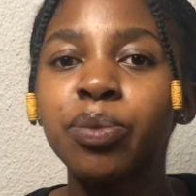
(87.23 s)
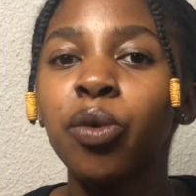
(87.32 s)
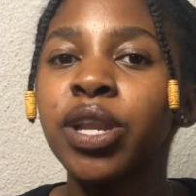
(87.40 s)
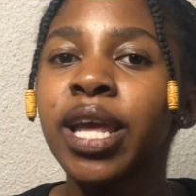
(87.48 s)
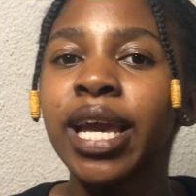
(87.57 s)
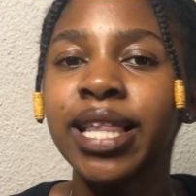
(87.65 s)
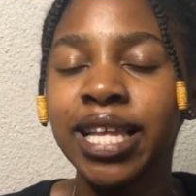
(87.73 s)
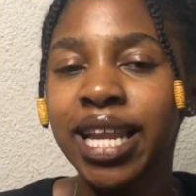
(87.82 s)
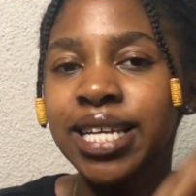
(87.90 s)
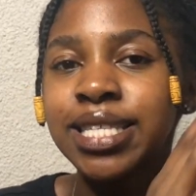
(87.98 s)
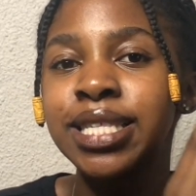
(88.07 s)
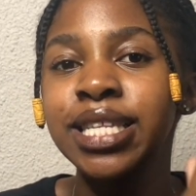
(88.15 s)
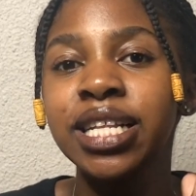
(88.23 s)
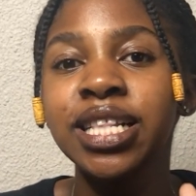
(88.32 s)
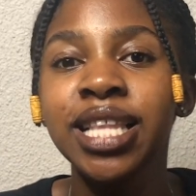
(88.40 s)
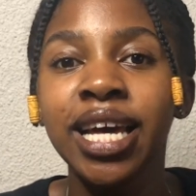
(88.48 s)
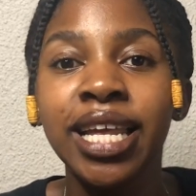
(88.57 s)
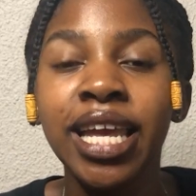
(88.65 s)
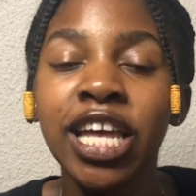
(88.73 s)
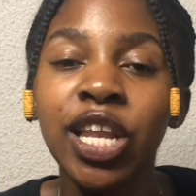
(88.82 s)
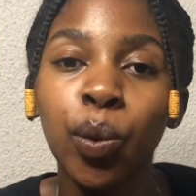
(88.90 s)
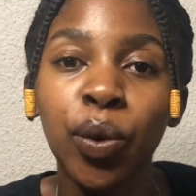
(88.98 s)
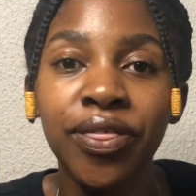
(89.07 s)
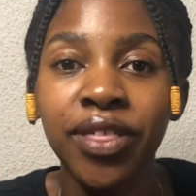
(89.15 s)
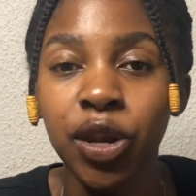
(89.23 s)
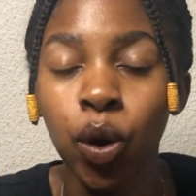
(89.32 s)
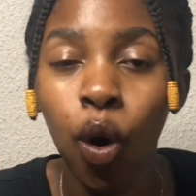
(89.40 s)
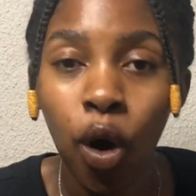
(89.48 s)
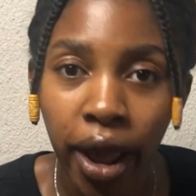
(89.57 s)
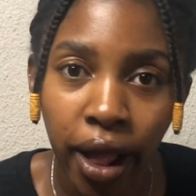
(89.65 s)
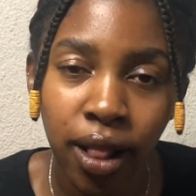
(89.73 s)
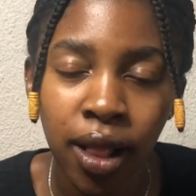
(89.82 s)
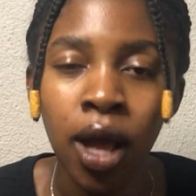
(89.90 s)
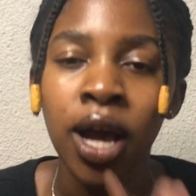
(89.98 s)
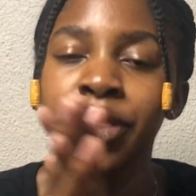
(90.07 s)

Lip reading: morning and then I sealed that in with an oil.